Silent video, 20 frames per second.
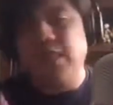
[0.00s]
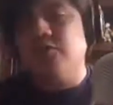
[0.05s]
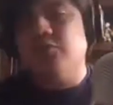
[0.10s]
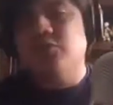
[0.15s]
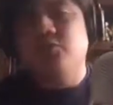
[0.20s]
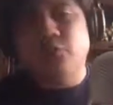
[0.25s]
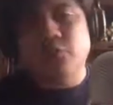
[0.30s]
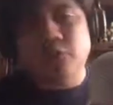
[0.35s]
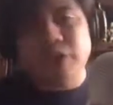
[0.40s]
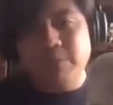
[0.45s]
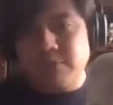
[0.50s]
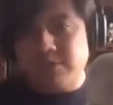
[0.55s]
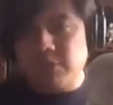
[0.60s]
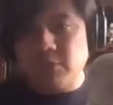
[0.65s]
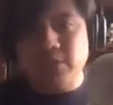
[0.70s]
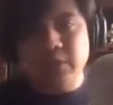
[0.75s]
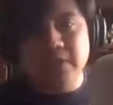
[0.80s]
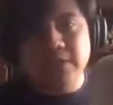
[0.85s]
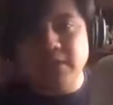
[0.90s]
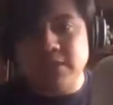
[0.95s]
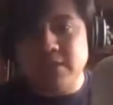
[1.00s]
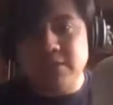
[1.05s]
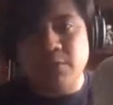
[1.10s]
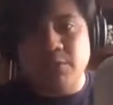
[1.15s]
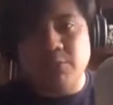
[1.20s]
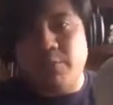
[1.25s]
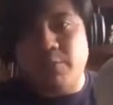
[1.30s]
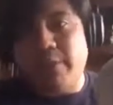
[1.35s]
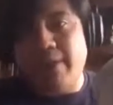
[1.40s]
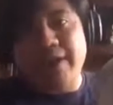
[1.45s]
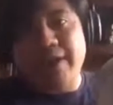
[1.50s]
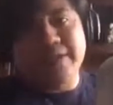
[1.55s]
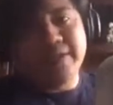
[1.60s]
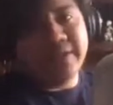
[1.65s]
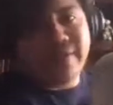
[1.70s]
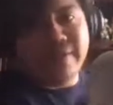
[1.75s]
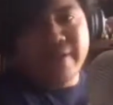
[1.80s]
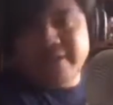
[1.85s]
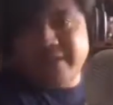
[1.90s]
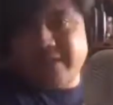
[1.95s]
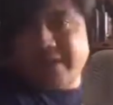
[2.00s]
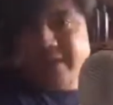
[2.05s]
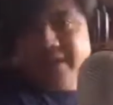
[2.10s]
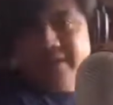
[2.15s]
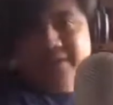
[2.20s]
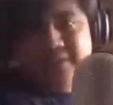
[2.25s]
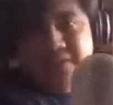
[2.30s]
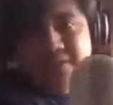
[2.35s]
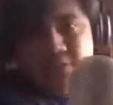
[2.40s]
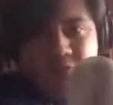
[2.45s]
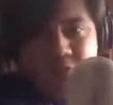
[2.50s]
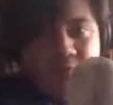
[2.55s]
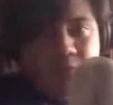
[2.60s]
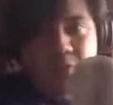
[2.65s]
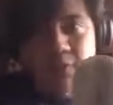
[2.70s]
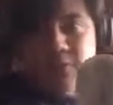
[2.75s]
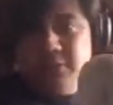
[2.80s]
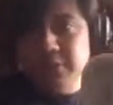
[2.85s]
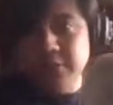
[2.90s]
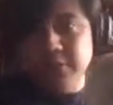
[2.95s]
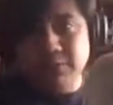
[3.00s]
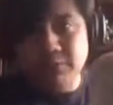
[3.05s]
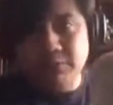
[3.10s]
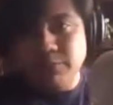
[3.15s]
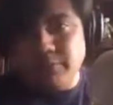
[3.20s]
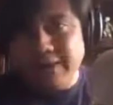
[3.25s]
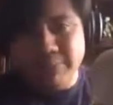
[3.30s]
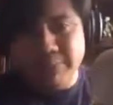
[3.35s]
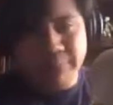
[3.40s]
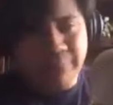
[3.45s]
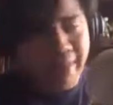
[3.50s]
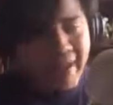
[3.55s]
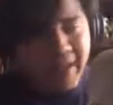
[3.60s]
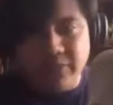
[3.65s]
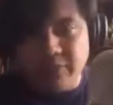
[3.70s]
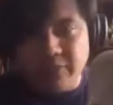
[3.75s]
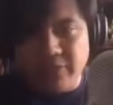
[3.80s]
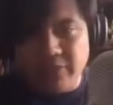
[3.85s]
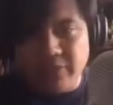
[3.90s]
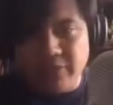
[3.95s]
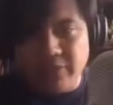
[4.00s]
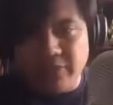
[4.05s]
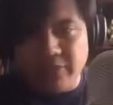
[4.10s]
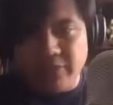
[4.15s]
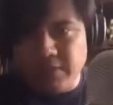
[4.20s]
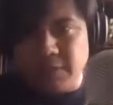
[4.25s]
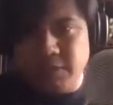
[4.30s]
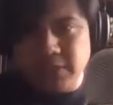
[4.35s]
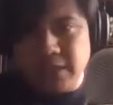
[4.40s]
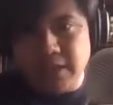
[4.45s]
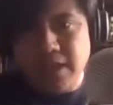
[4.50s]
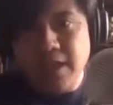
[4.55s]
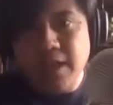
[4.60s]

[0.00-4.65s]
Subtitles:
scripts, or it's in some proprietary SIS tool, or some Python people did.